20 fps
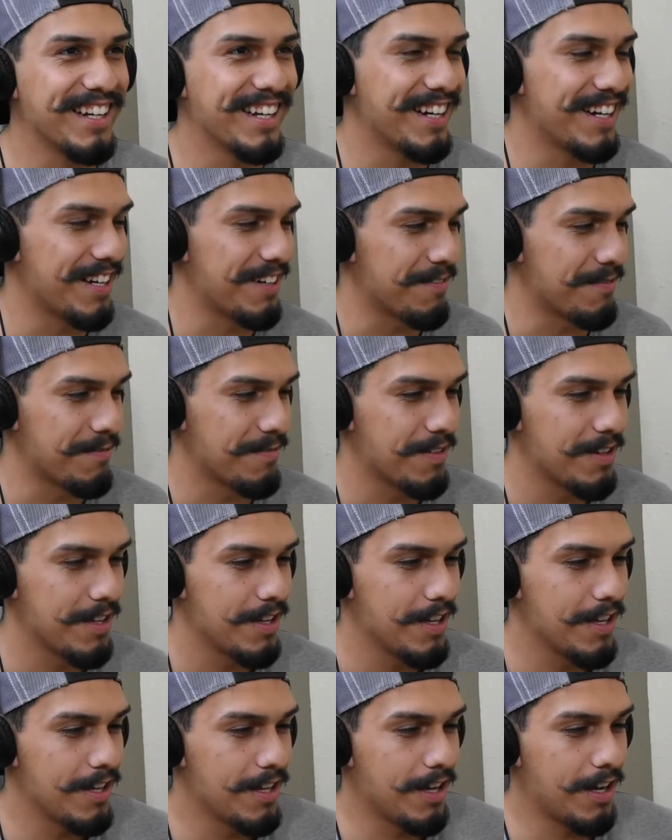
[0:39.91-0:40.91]

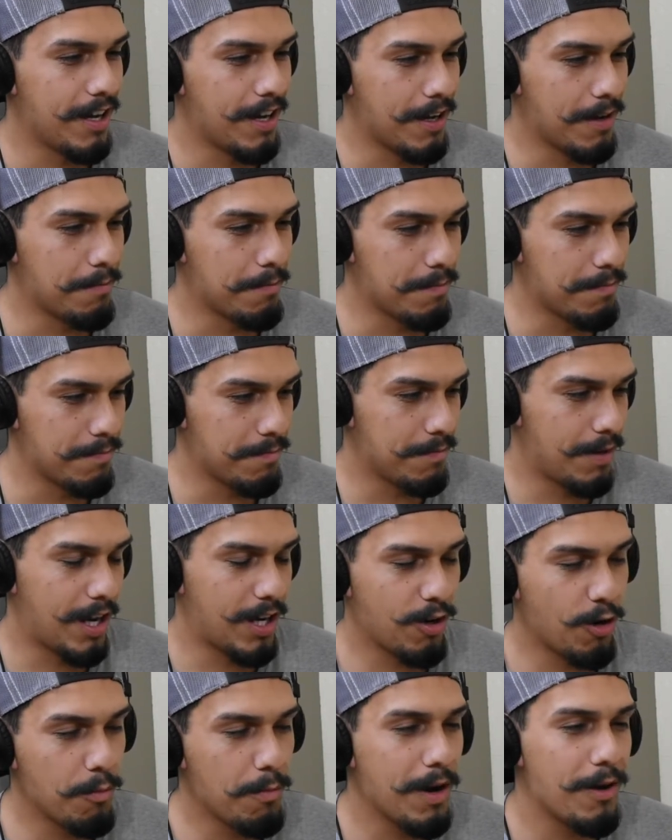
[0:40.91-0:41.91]
I
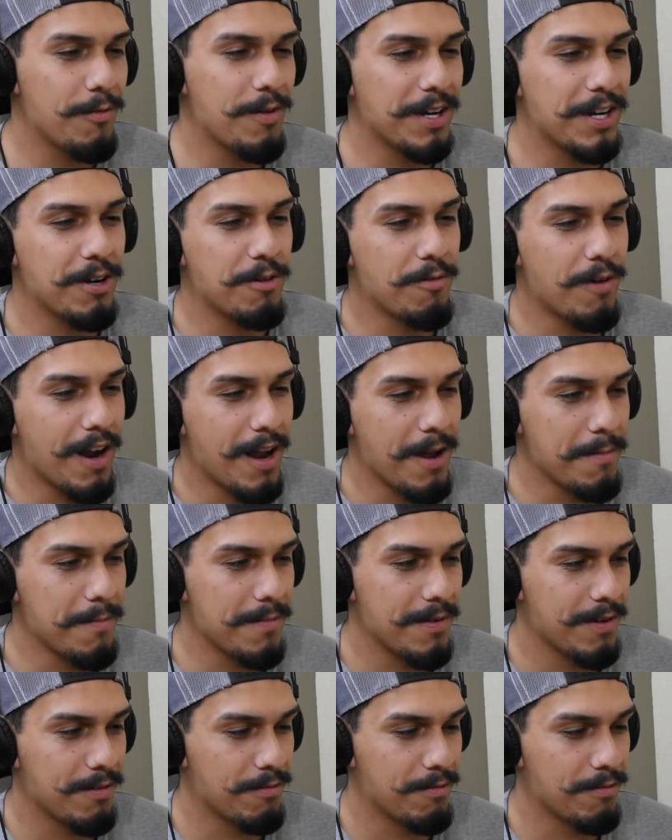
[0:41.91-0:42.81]
go by RickyRam.